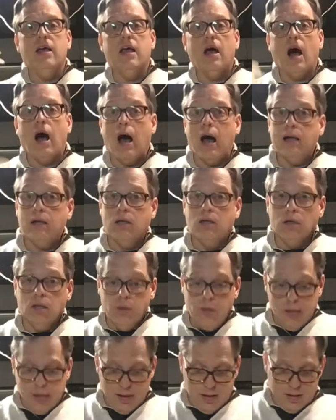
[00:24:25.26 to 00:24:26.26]
Hot
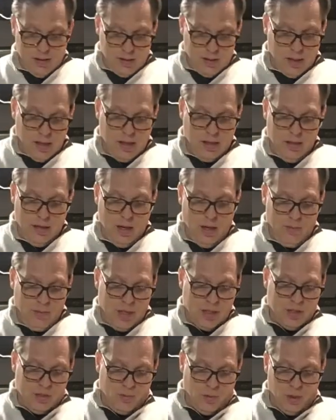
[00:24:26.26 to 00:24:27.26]
glue it on there by
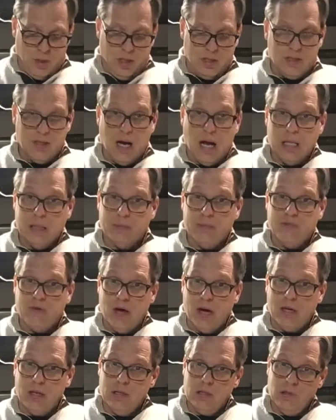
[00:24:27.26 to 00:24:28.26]
just putting a dollop of
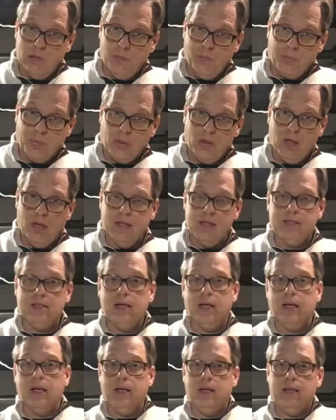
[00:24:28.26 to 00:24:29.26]
hot glue and
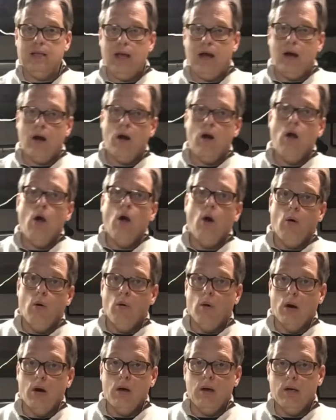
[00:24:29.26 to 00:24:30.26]
sticking it there.
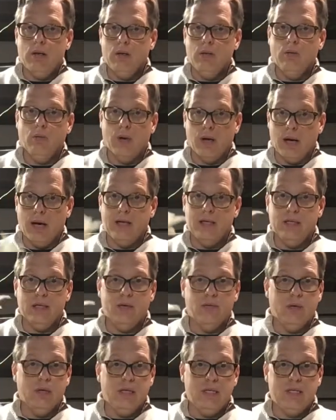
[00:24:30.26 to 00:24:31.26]
Or what I
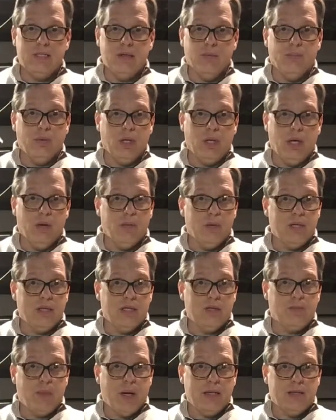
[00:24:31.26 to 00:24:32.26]
did really simple here with
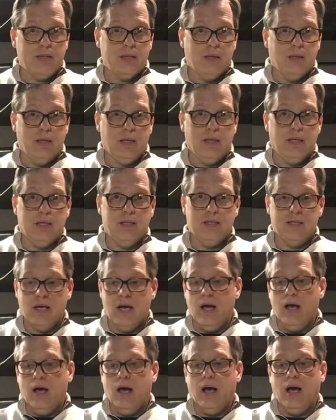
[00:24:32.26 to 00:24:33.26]
this pencil is
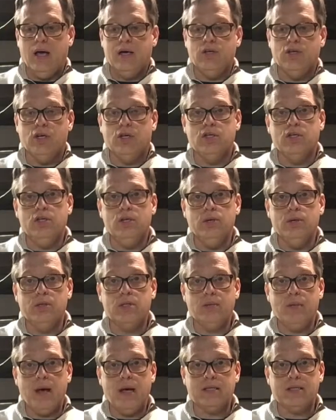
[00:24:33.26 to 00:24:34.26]
I just used
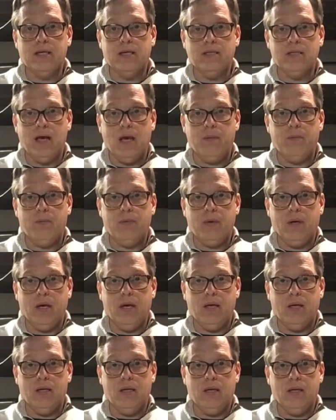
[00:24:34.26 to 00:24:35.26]
some masking tape,
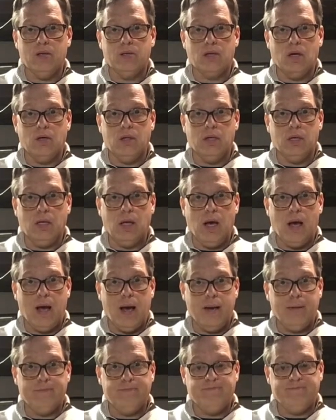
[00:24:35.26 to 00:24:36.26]
and there's our little guy.
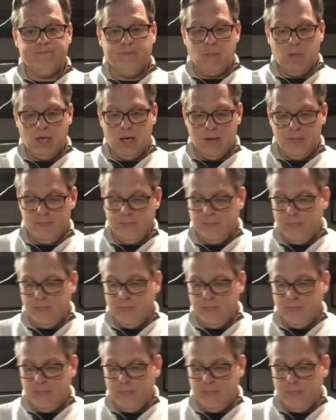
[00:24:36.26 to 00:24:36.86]
Okay.